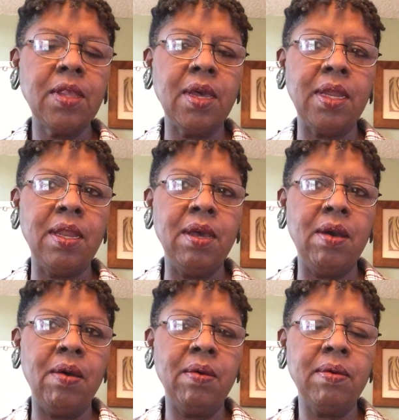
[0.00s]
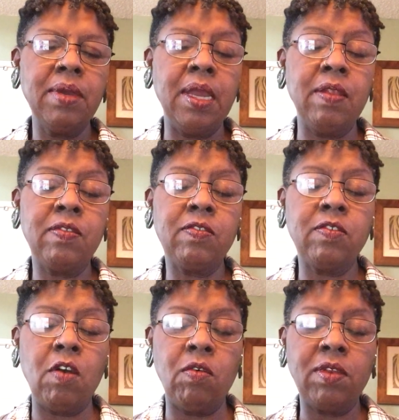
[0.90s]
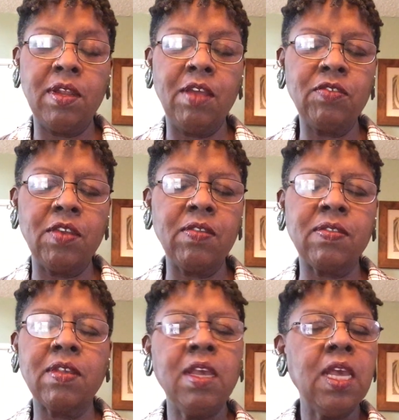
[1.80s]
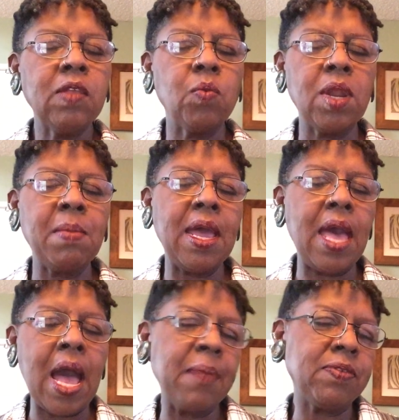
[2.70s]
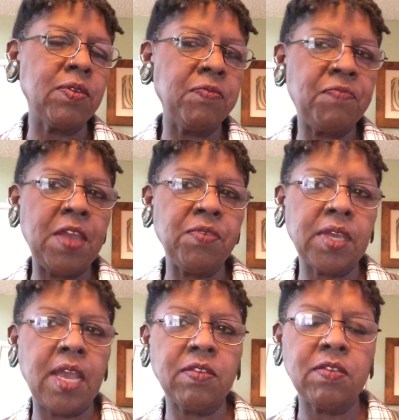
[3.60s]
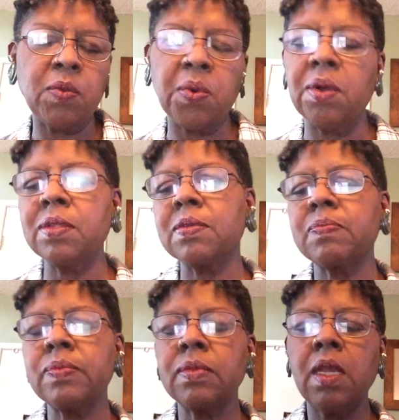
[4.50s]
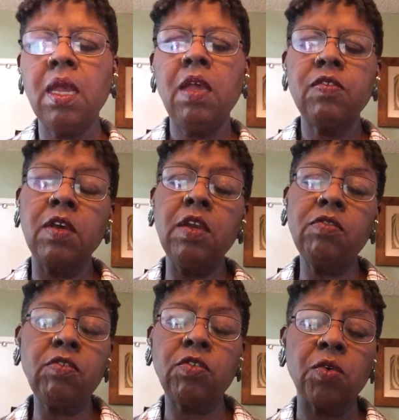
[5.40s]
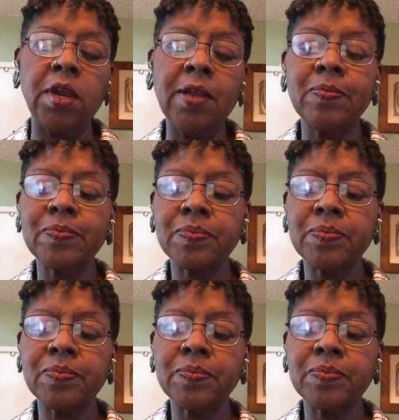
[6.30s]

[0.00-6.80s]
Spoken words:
I know, it's so delicious. One of my absolute favorite cakes in the world. So here's your story.